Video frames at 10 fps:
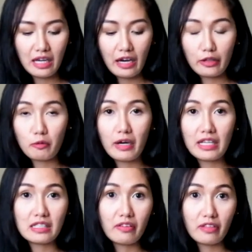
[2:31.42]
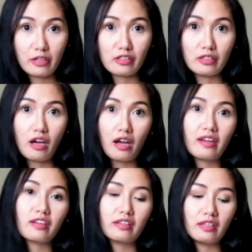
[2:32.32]
Otherwise, if there's an
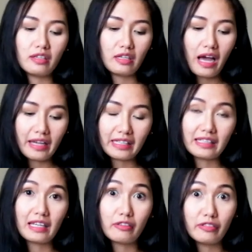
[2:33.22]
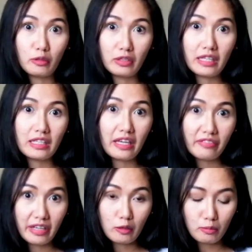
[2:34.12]
auditor, I can get offloaded
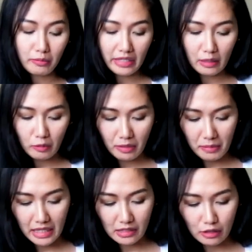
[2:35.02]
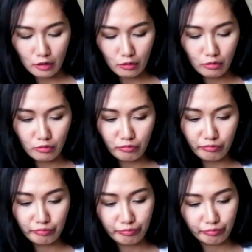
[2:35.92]
if I don't bring it with me.
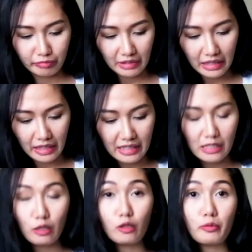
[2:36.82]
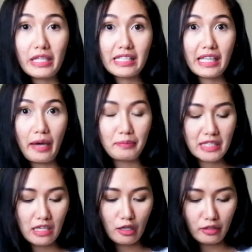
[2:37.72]
So it's always kept
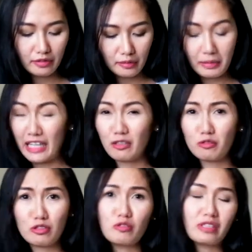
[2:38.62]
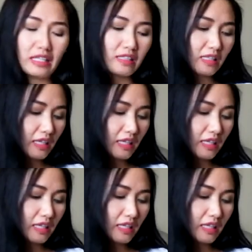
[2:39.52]
here, but I don't use it.